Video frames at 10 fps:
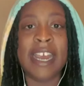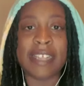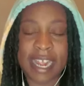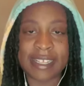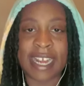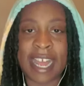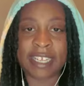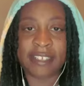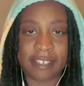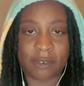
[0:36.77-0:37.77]
to hit that like and
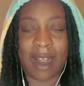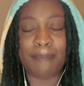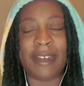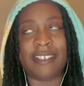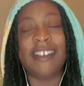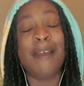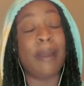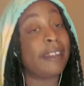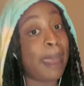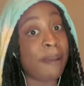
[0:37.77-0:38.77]
subscribe button,
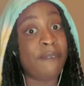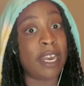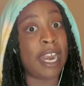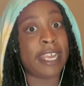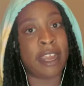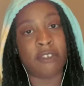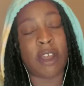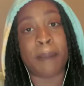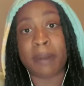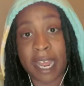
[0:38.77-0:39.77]
because I be feeling like y'all trying
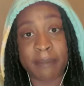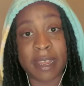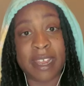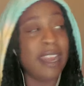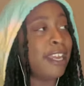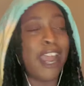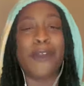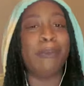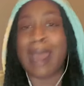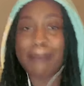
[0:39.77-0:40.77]
to play me. Y'all do
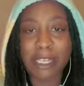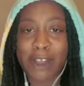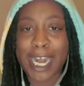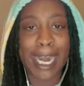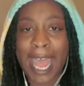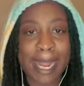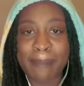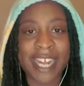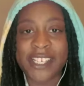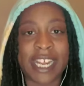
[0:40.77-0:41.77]
not be trying to like
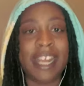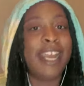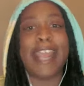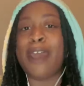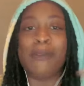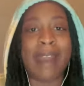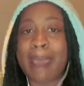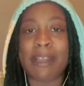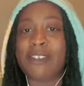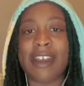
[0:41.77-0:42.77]
my shit. Y'all do not
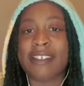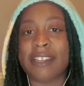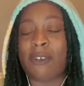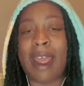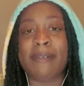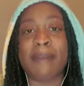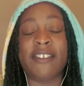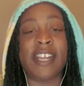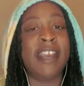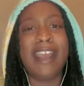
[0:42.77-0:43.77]
be trying to subscribe to my
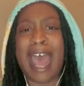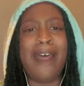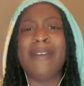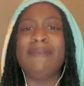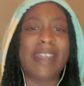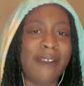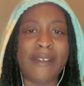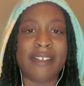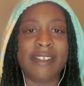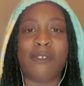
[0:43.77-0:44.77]
shit. I don't even care if
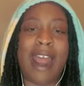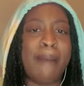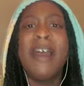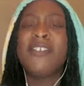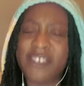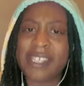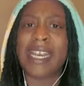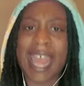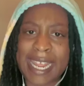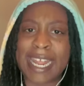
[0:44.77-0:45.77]
y'all subscribe. Just
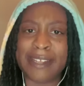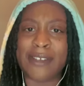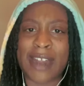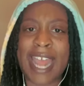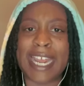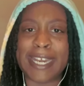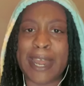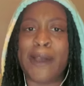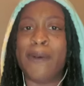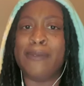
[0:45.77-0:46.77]
like it so that I can
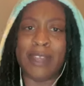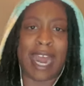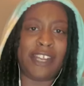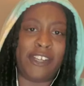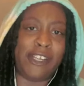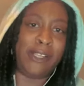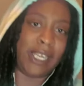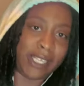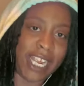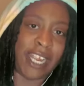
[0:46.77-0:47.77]
know that I should
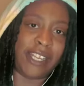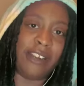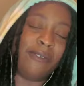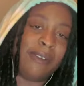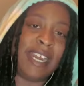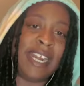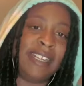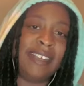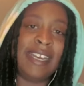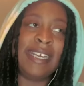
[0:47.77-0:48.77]
continue to do
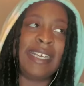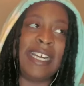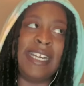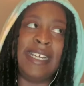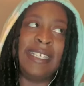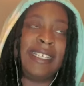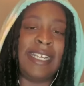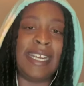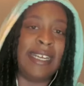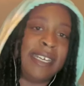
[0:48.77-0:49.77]
readings. Because,
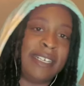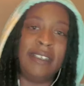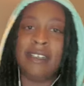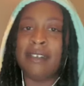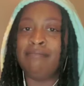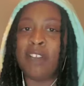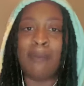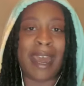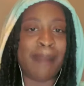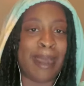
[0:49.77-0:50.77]
yeah,
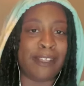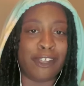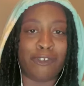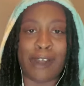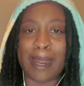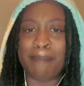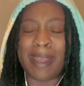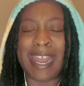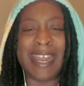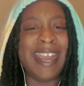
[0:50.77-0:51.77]
nobody about to drain
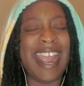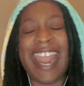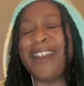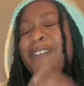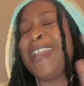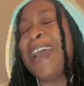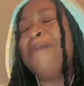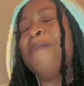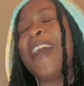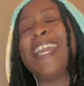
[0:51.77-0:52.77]
me. Ain't no
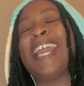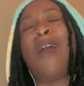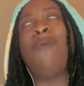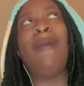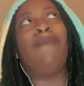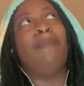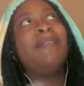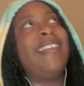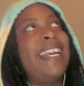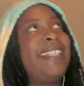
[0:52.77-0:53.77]
damn way that I went from
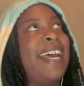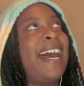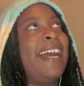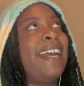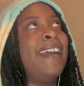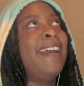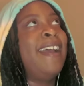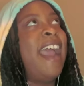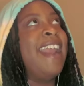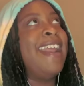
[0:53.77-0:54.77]
TikTok
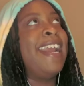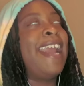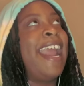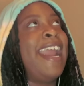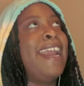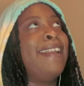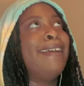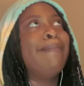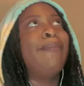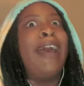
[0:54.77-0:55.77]
and then gained
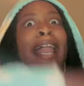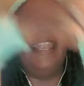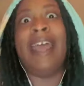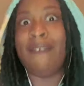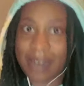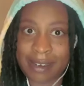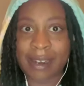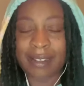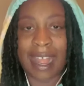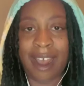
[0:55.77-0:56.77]

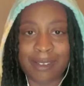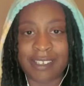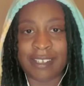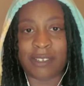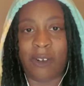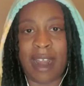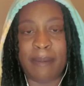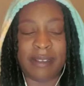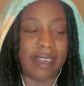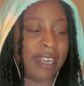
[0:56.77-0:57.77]
11,000
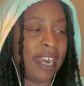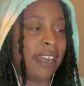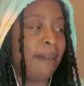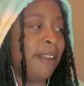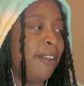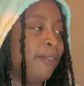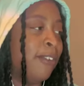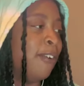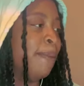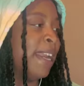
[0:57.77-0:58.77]
subscribers. And then I come to
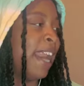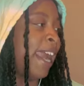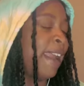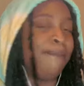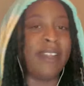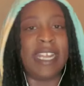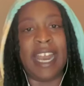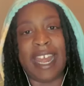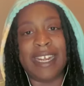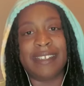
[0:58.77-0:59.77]
YouTube and then I get 50
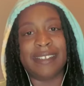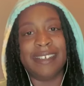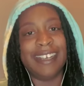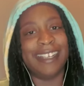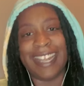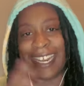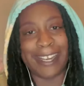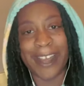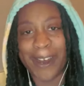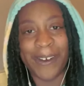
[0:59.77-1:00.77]
likes. Like,
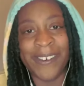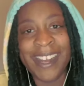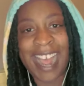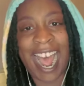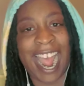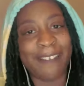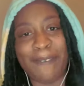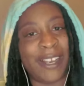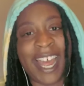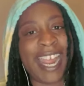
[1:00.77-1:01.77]
no, I
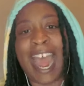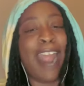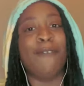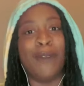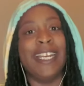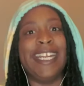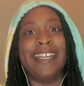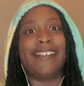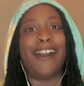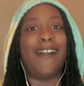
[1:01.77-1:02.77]
feel like I really
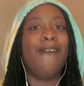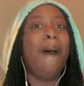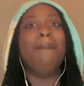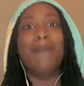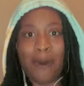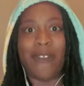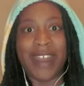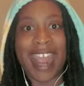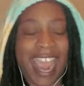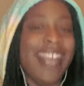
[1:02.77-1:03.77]
deserve more than that.